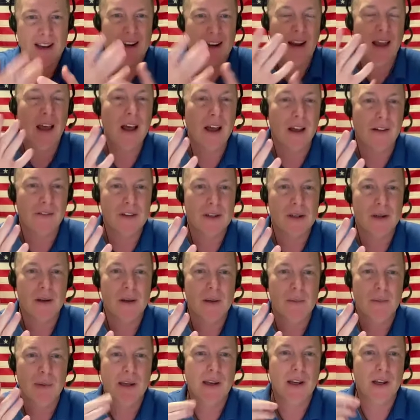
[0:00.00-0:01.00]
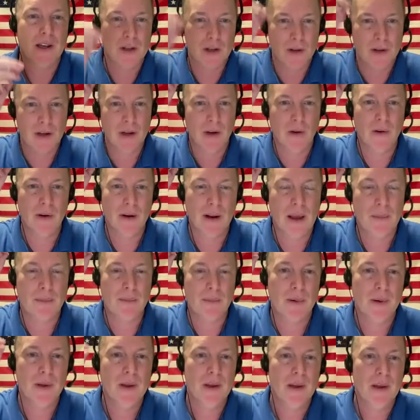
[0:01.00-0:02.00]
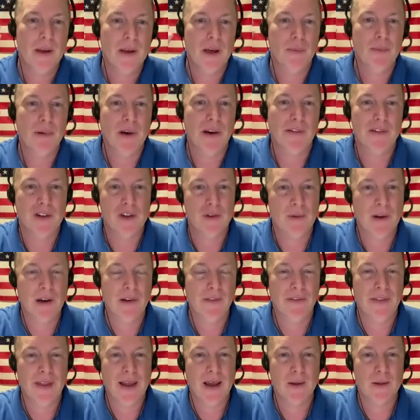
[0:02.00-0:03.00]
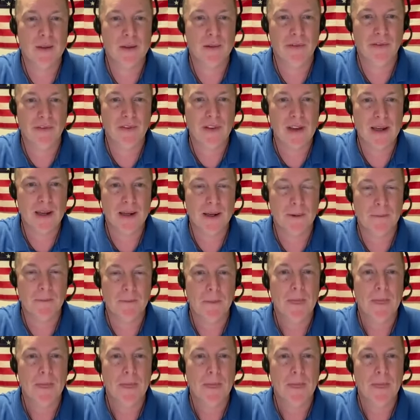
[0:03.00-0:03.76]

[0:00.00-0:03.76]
gloves because you're going up above 12,000 feet.